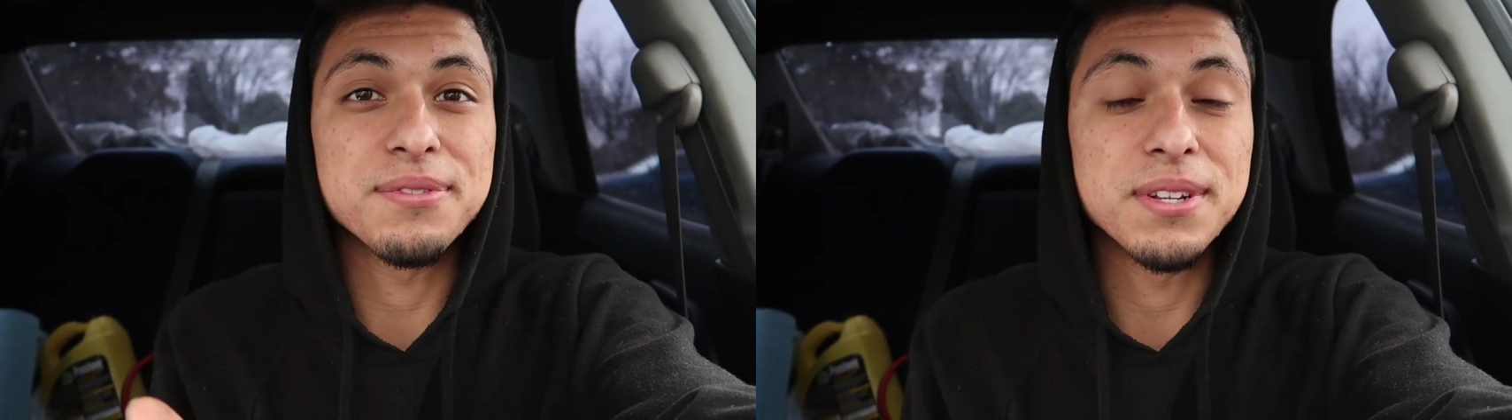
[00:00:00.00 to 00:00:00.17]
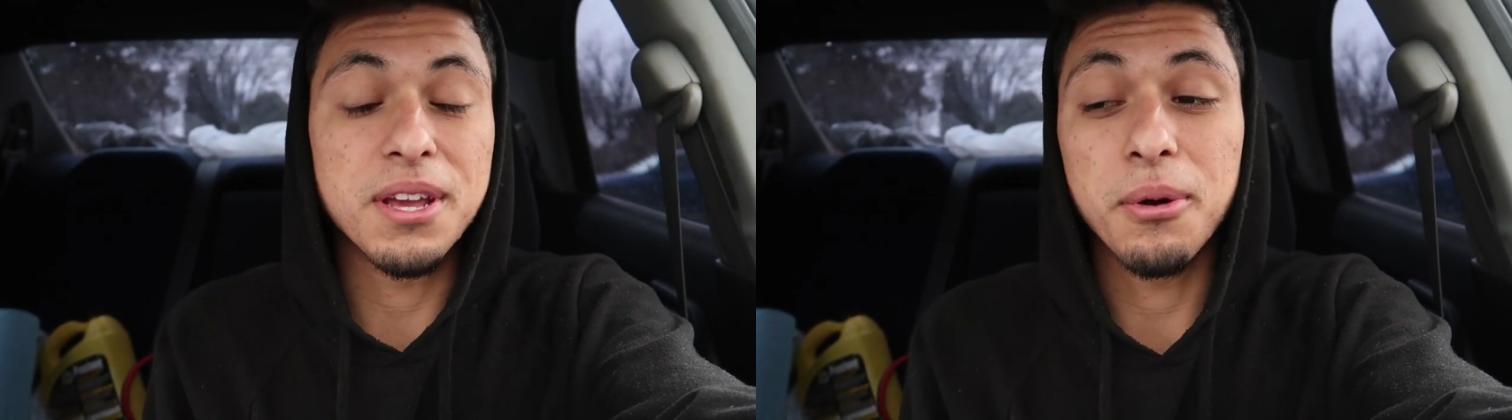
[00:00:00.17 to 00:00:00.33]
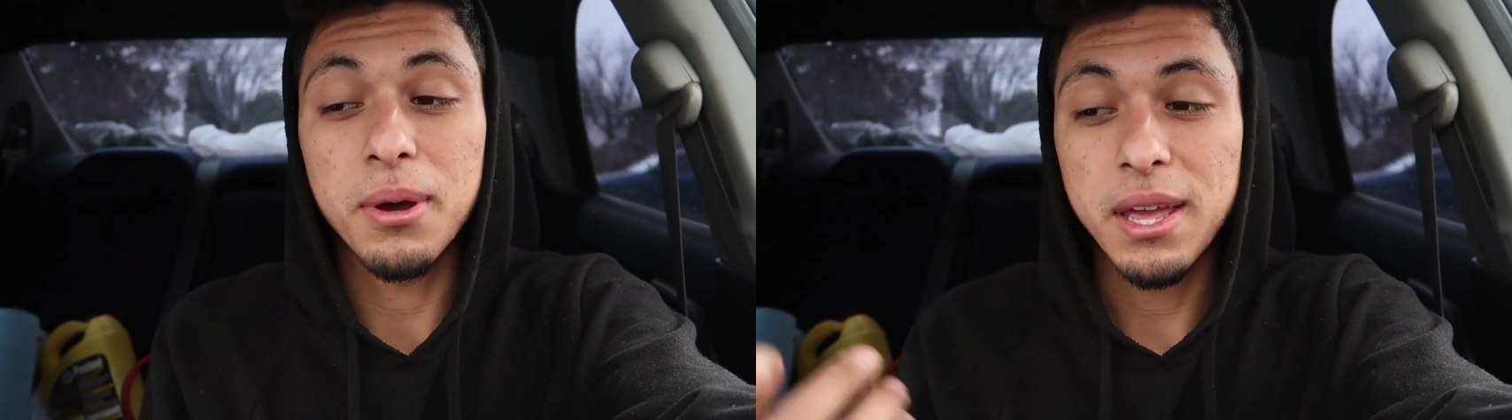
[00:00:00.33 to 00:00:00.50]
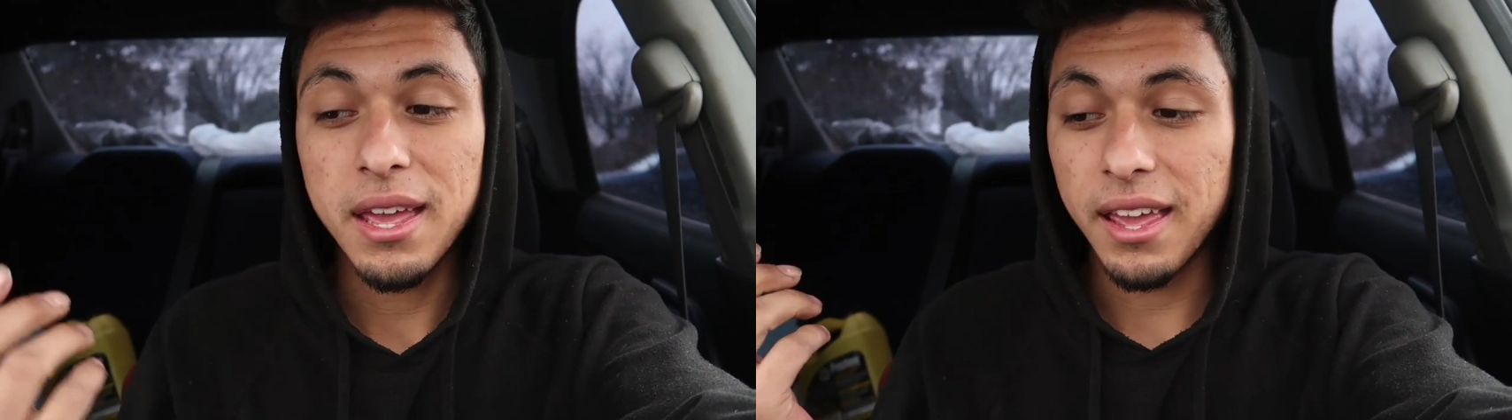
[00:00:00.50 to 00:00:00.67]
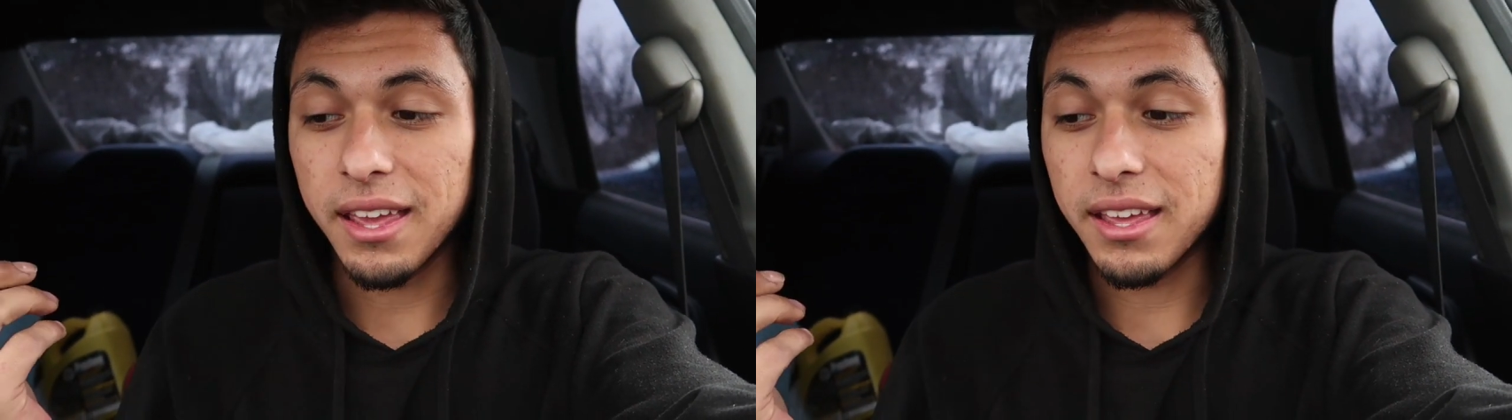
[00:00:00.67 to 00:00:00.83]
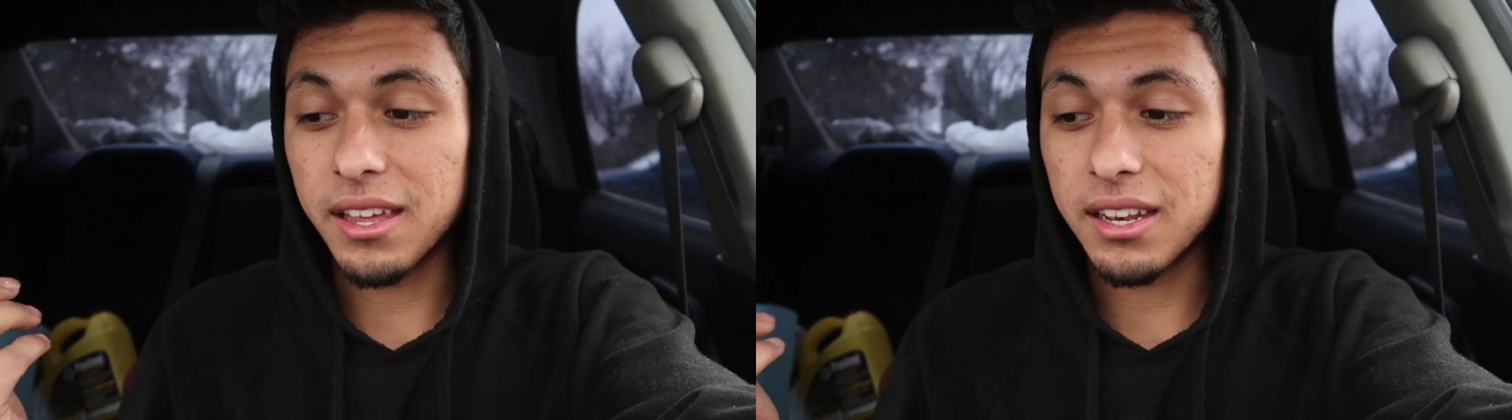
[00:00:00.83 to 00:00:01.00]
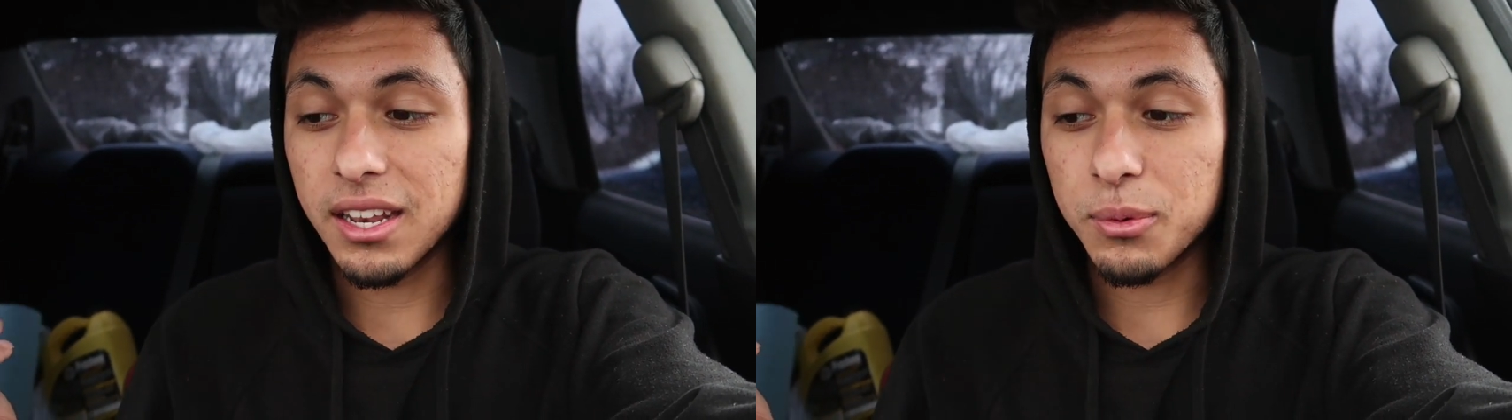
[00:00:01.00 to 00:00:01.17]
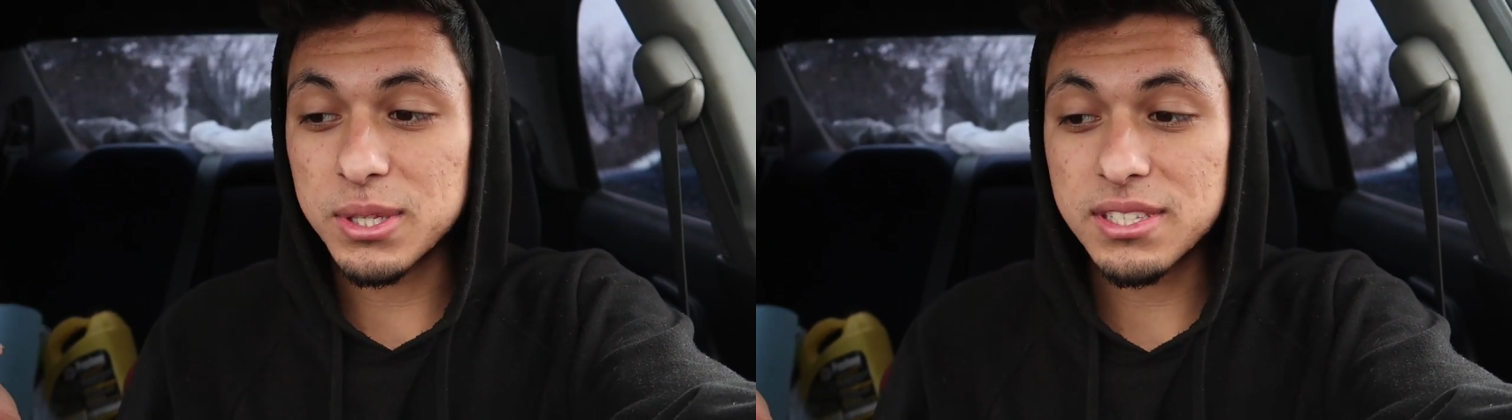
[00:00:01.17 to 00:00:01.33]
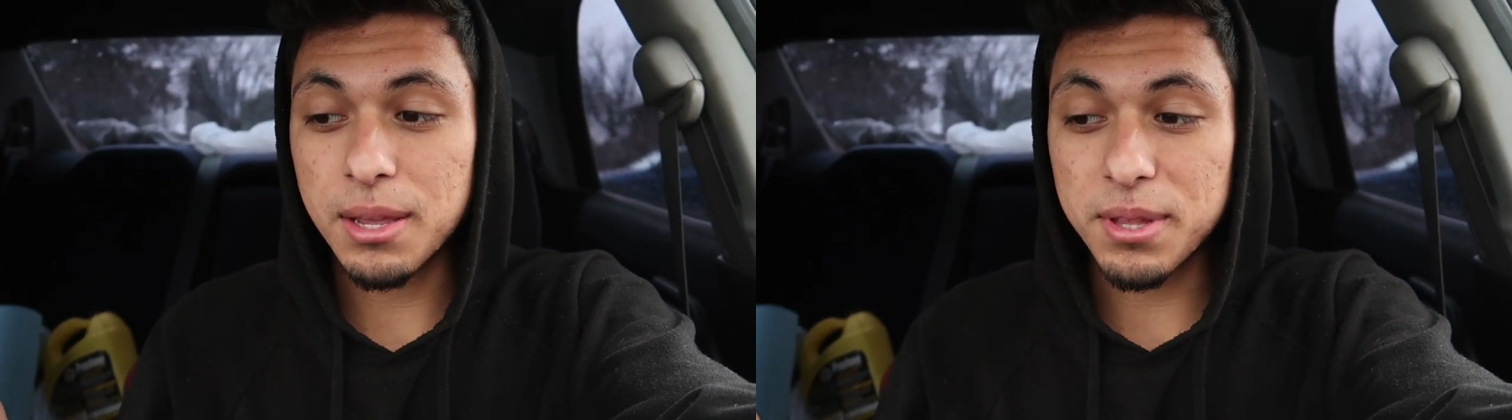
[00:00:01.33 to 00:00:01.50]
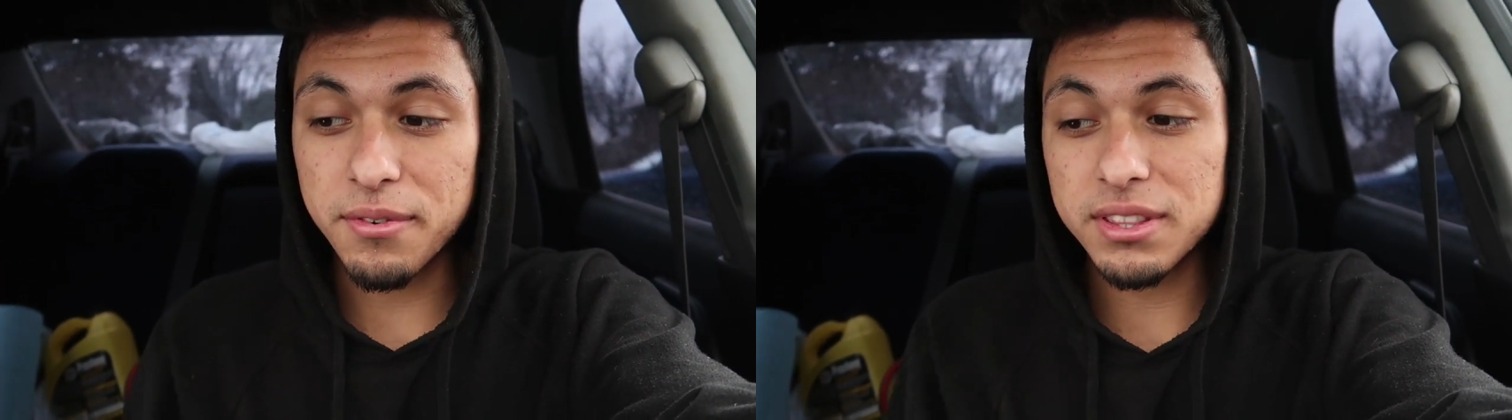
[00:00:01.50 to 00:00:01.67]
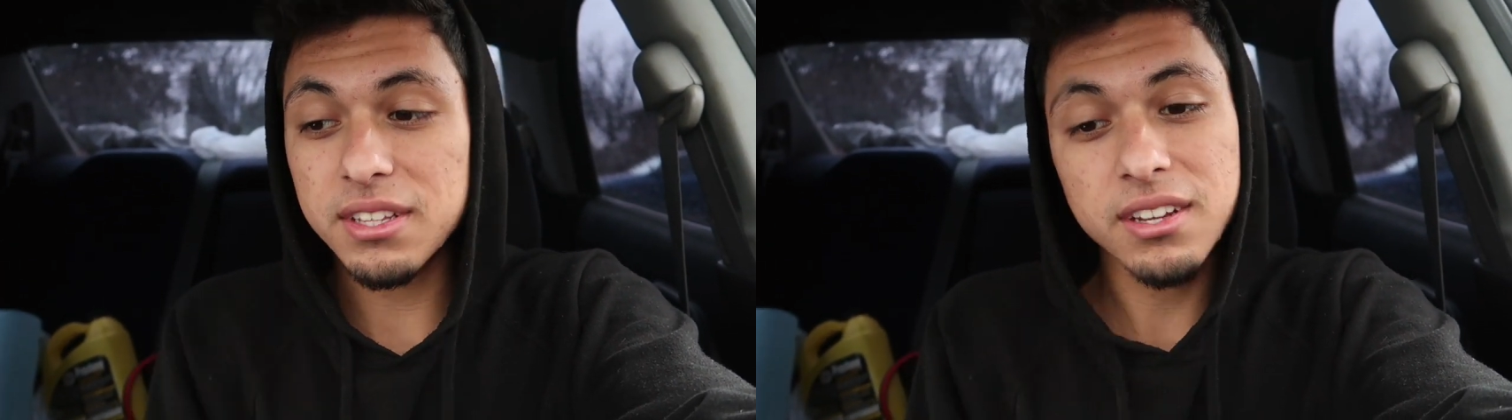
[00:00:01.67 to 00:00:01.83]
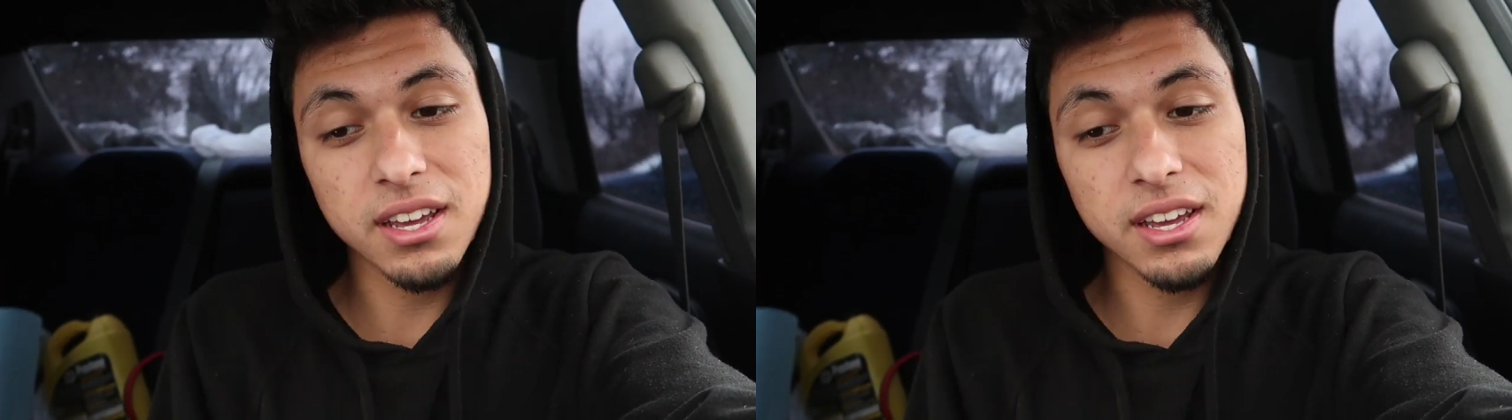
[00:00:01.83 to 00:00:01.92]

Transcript: video, and we slapped everything